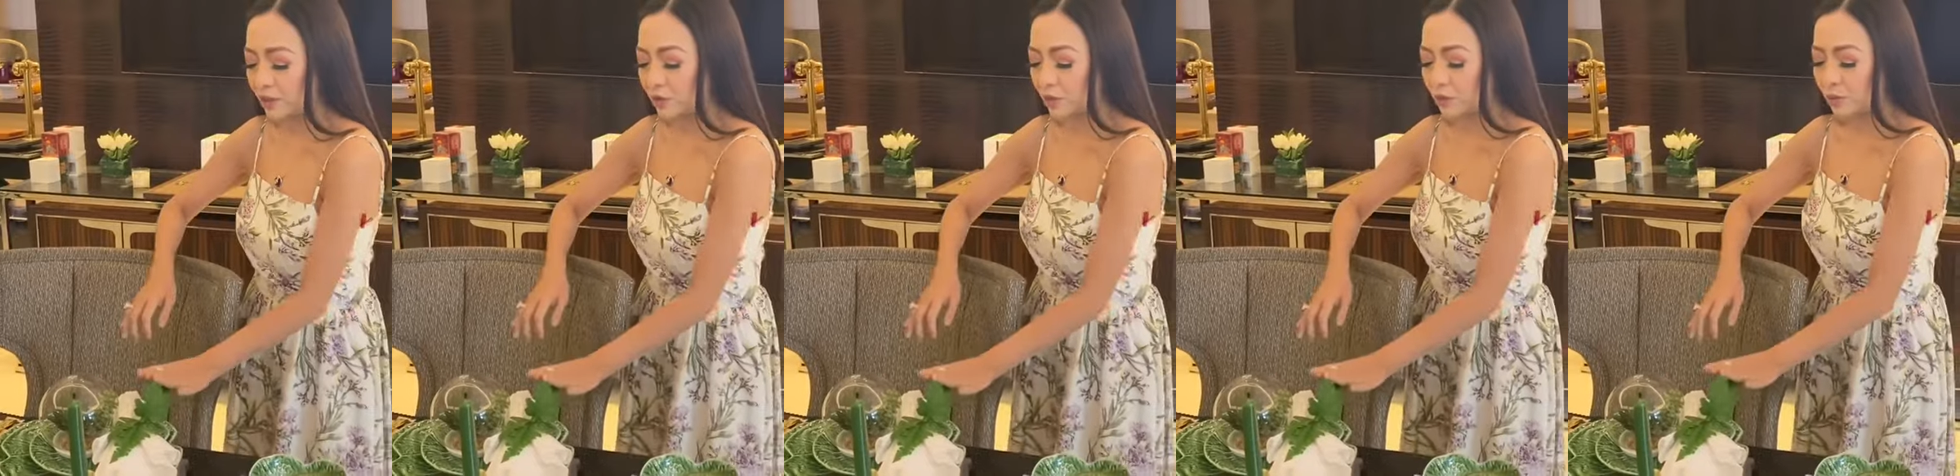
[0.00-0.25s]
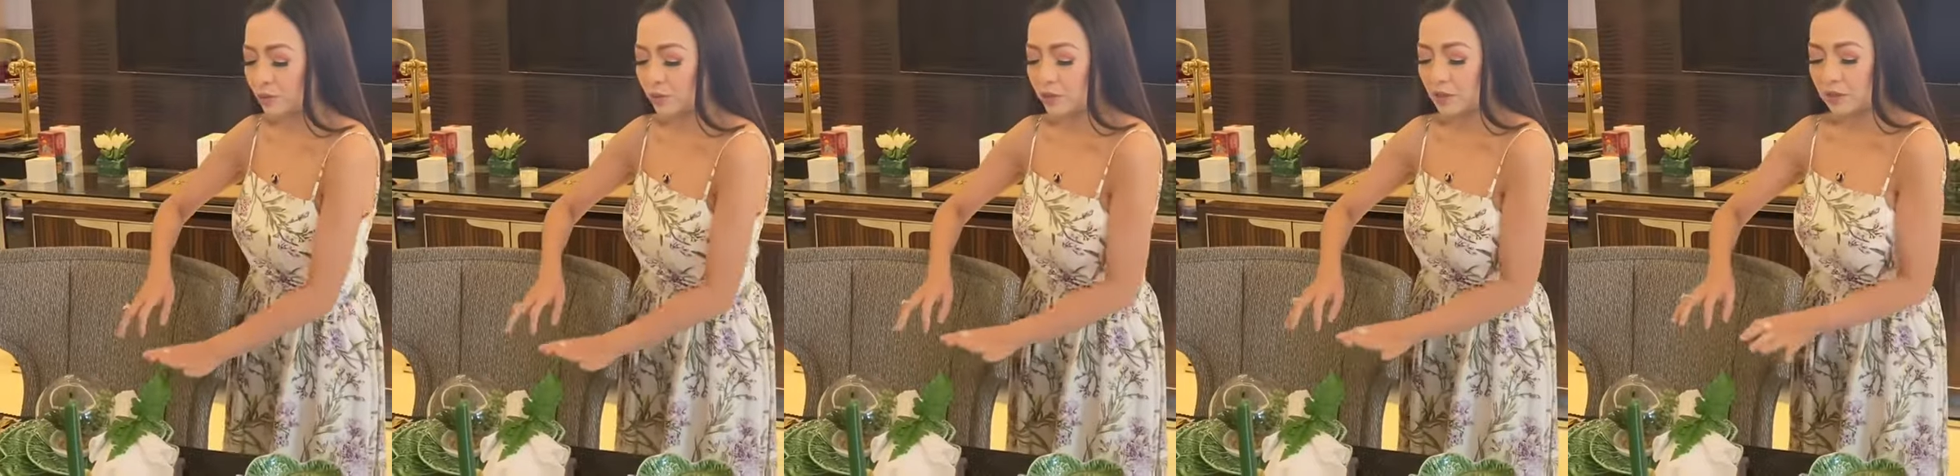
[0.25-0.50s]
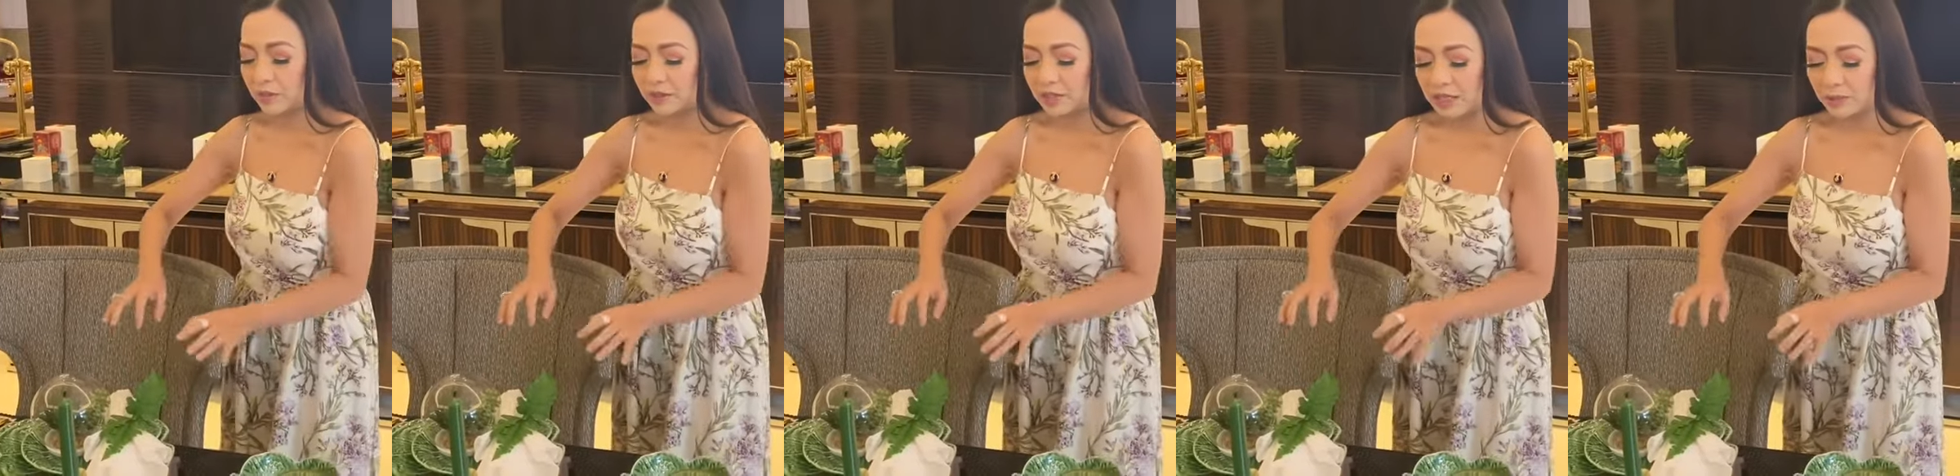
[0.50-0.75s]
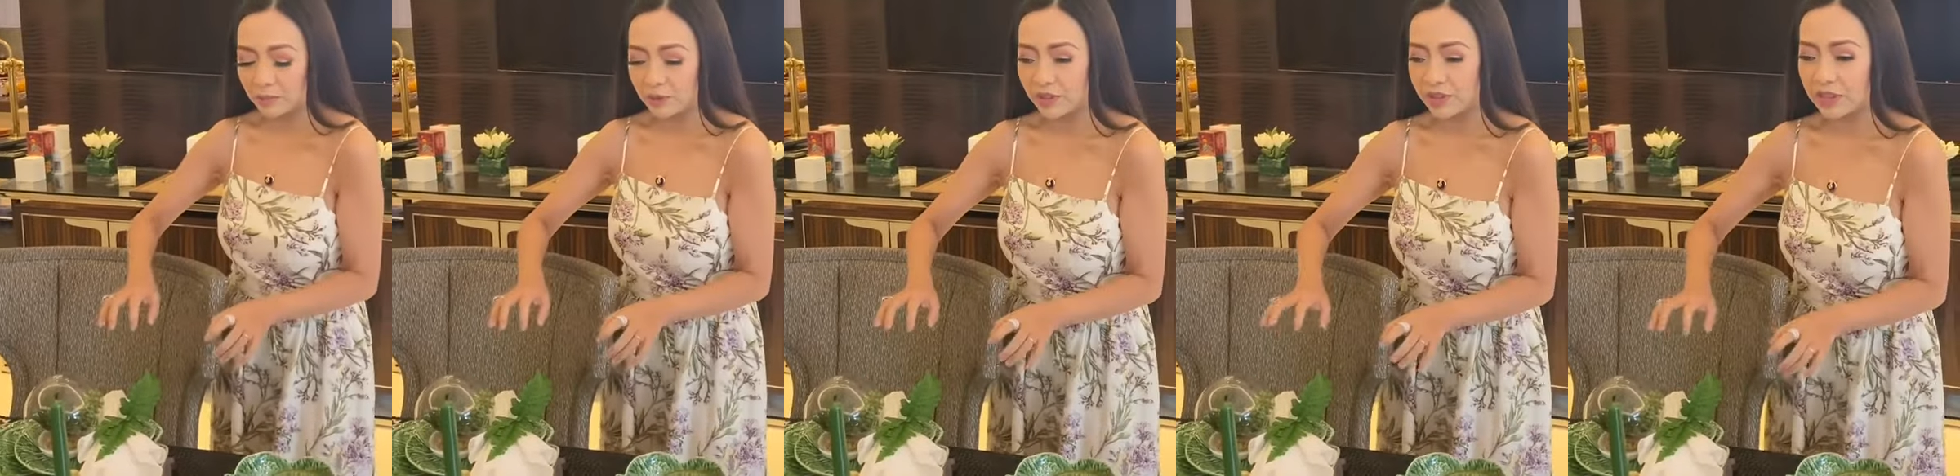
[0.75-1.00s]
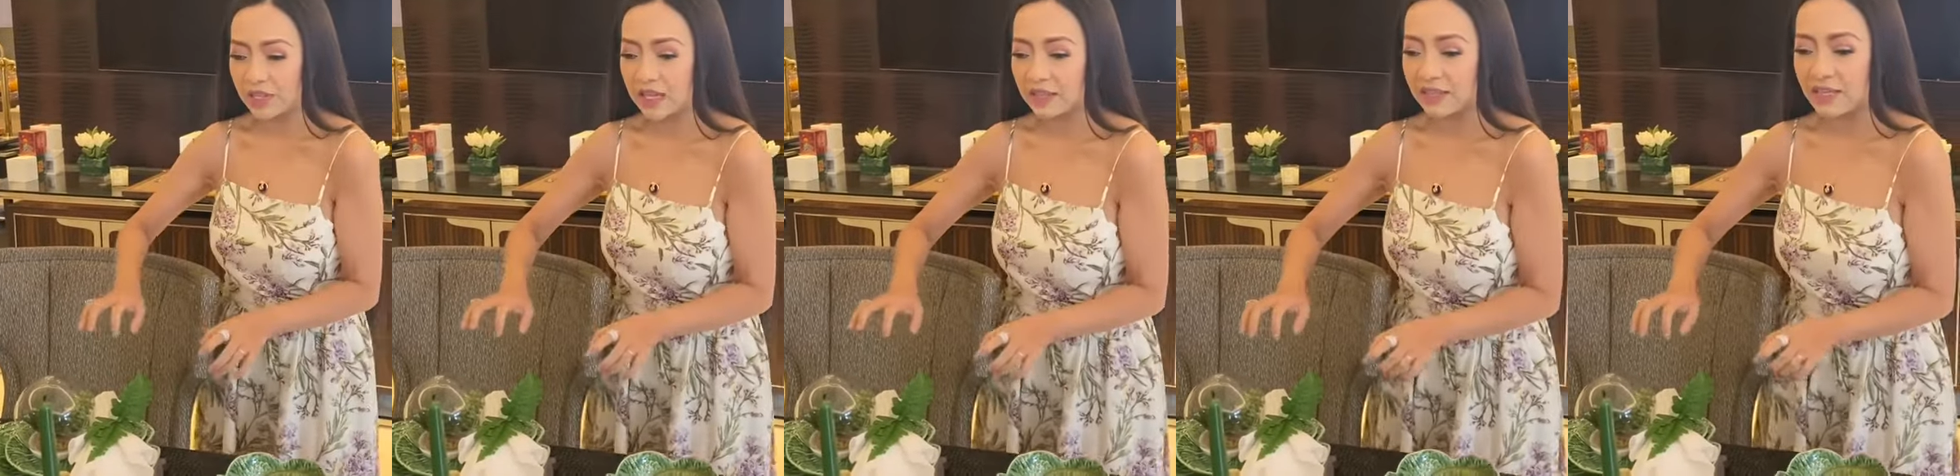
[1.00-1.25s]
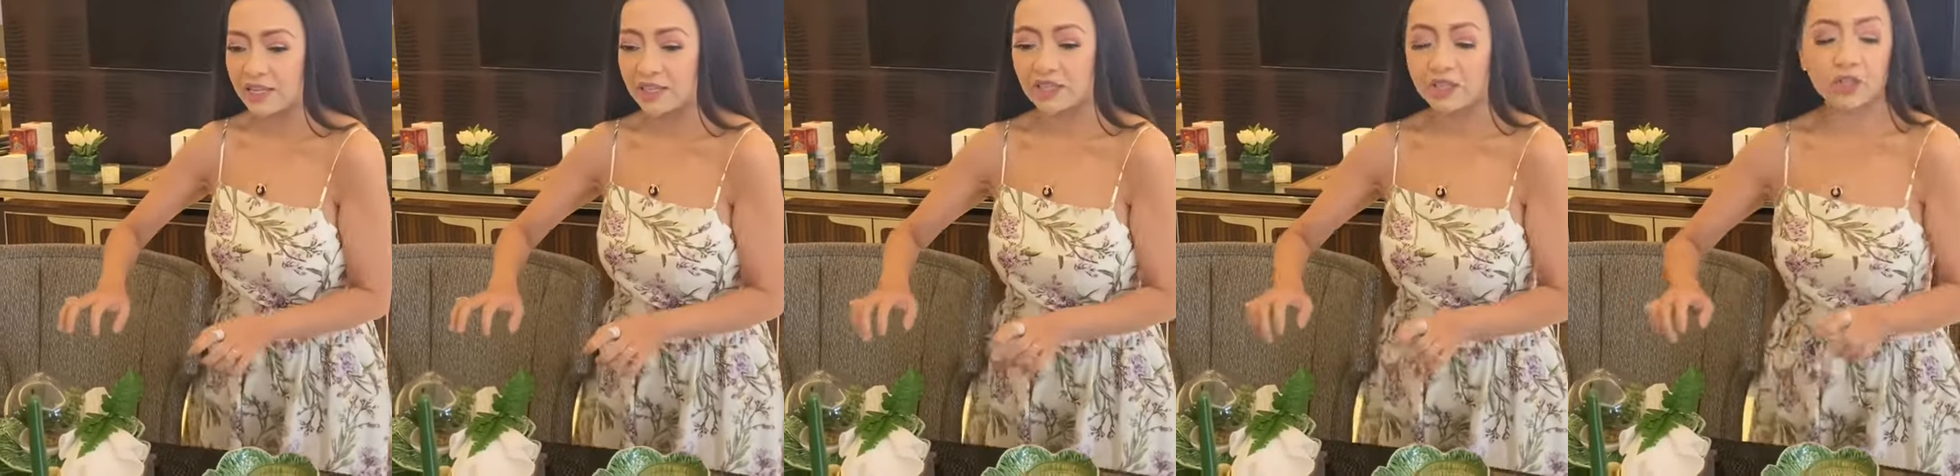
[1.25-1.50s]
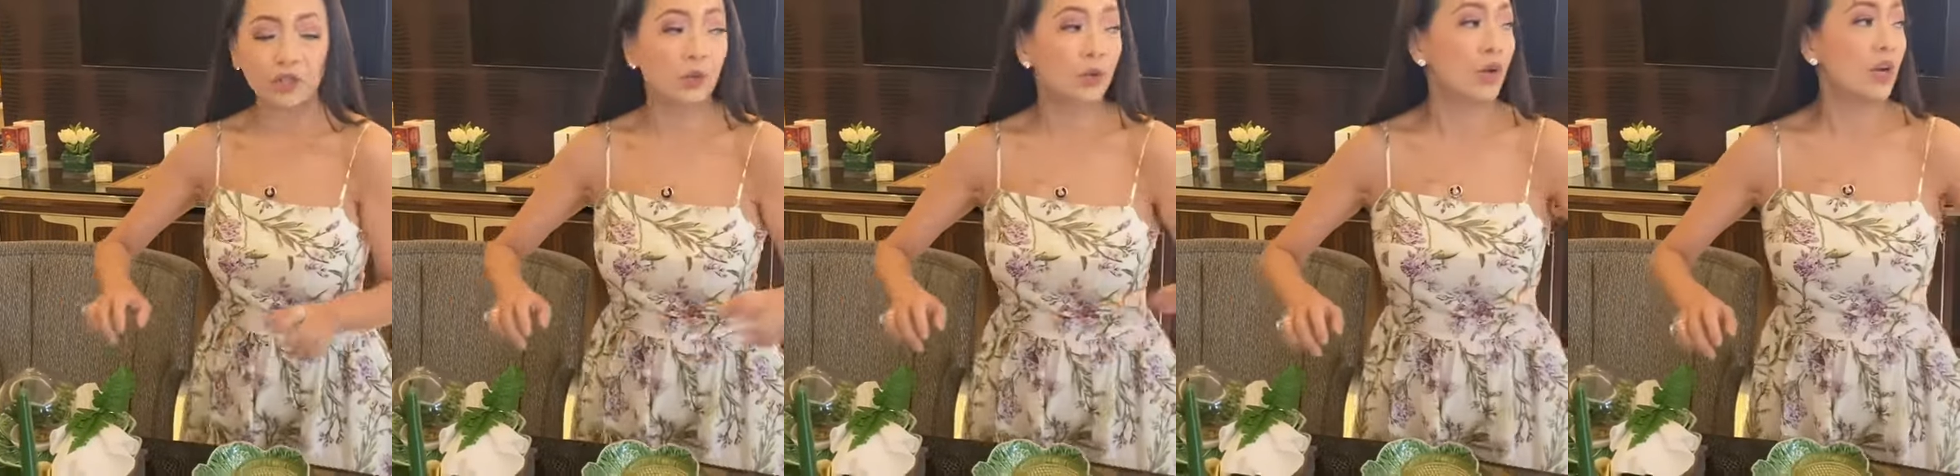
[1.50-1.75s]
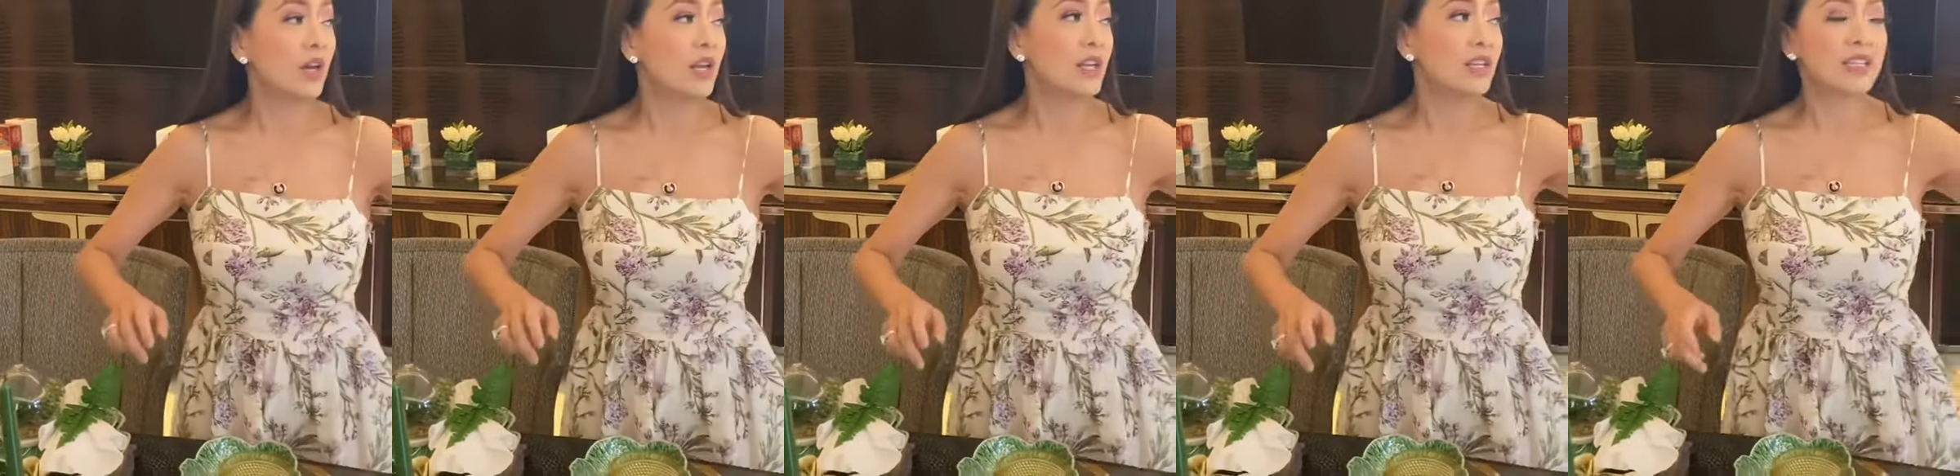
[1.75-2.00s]
to the table settings. So
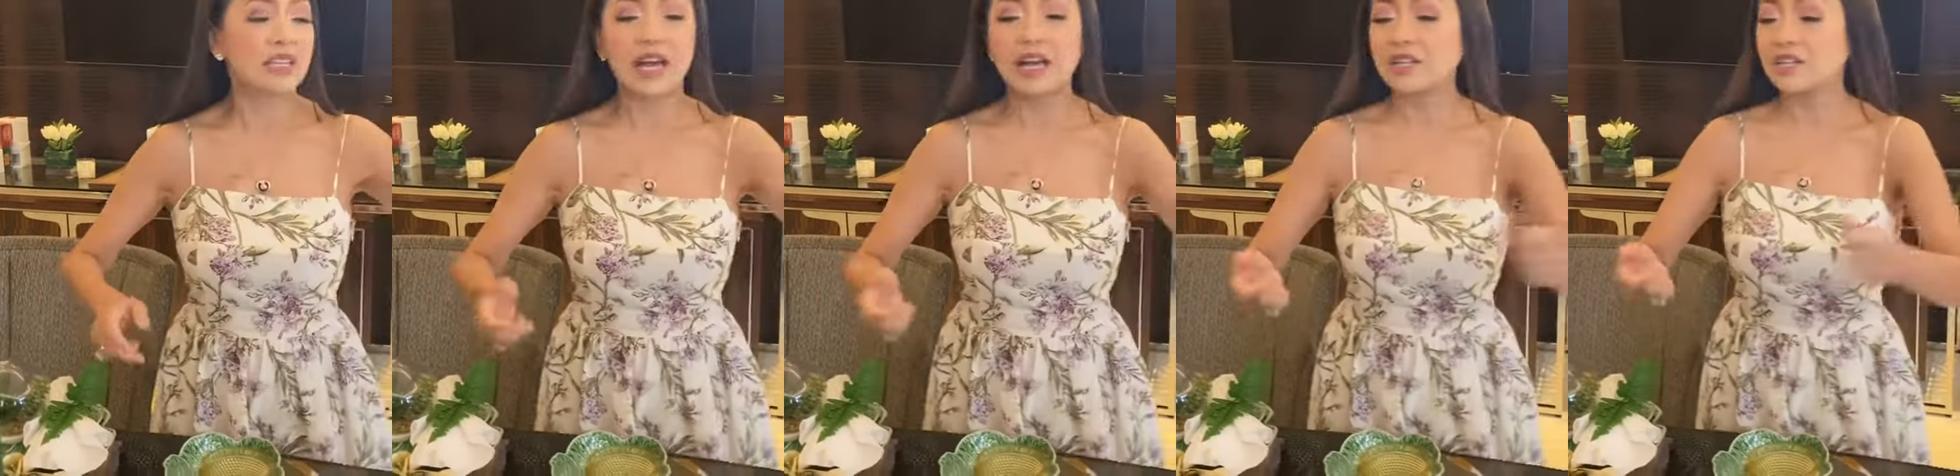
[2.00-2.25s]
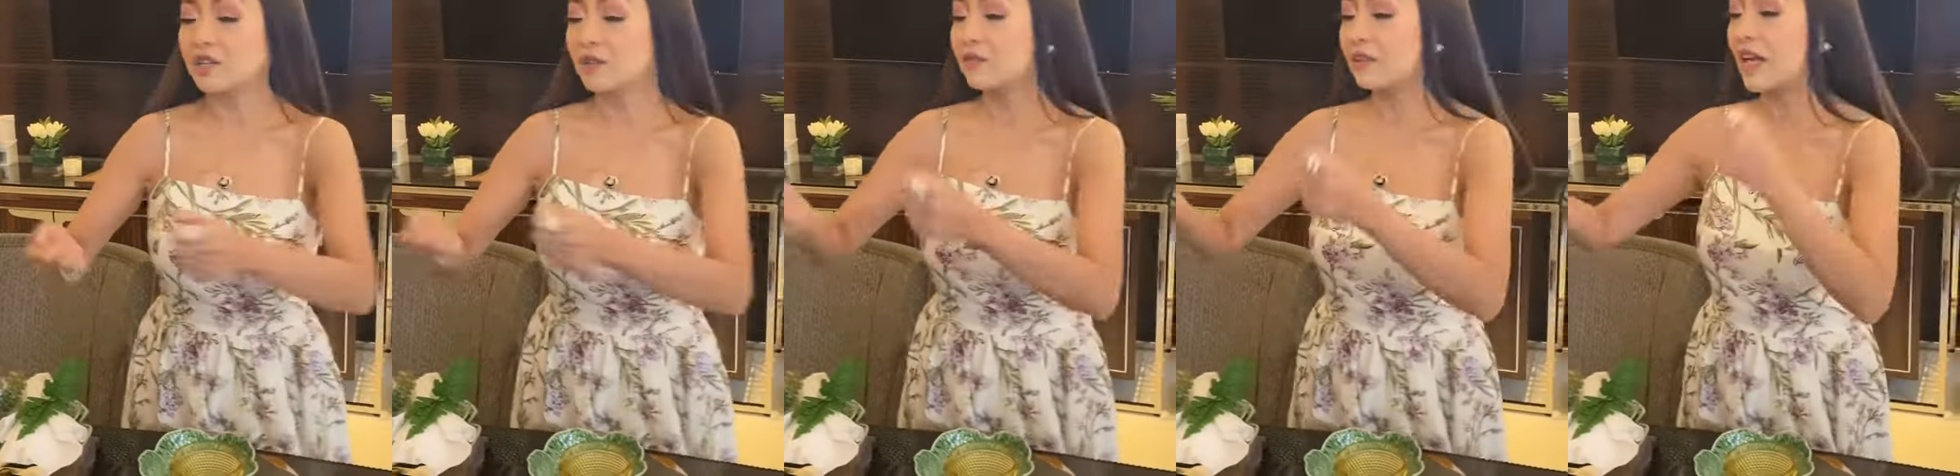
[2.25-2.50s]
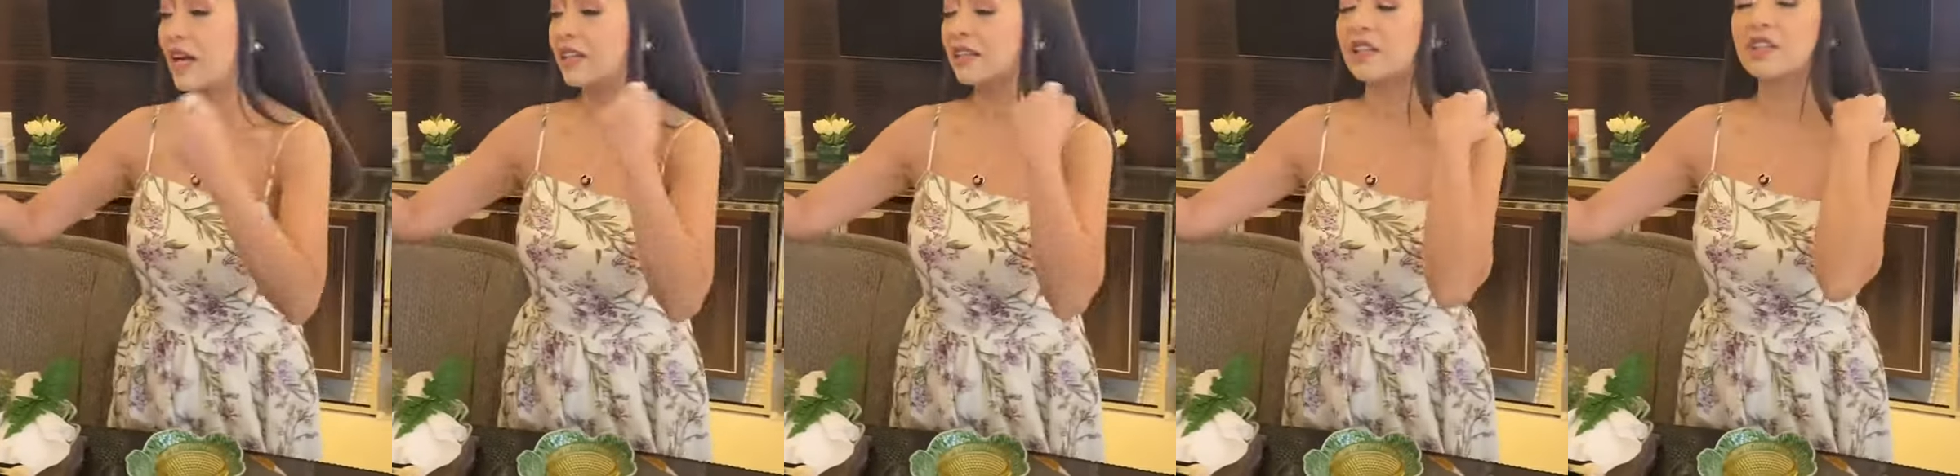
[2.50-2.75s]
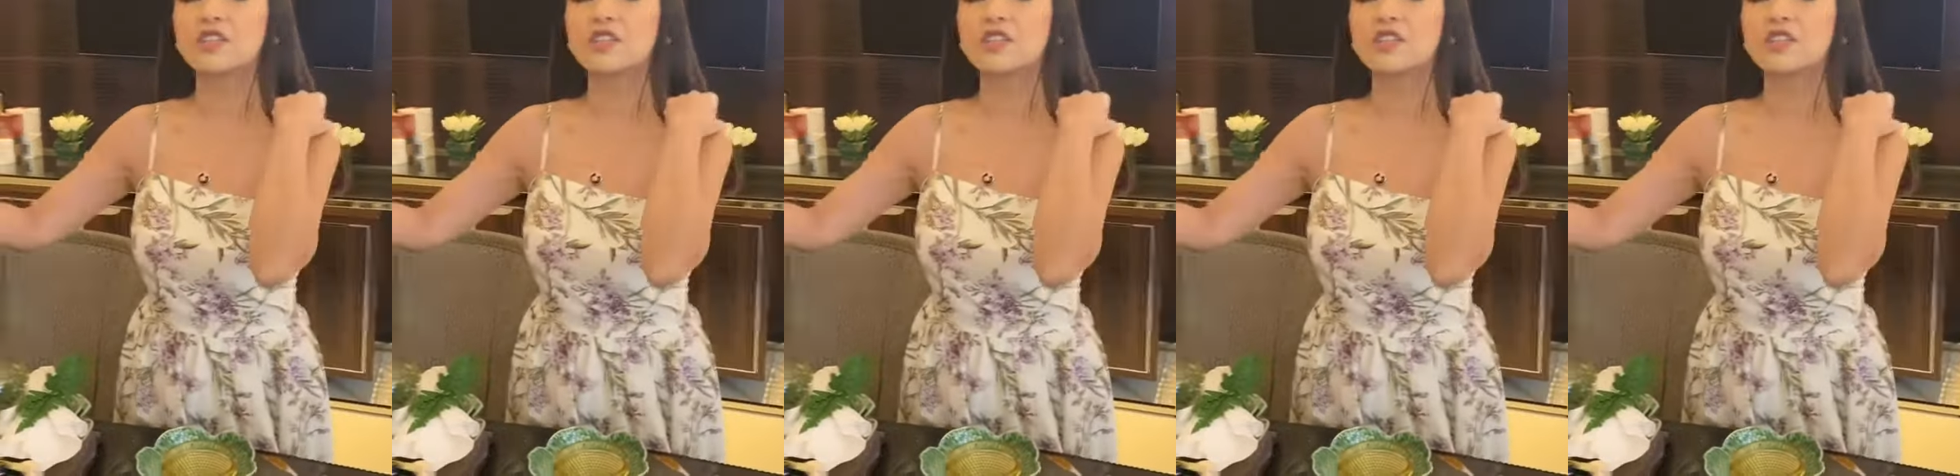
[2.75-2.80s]
Sanjiv Light,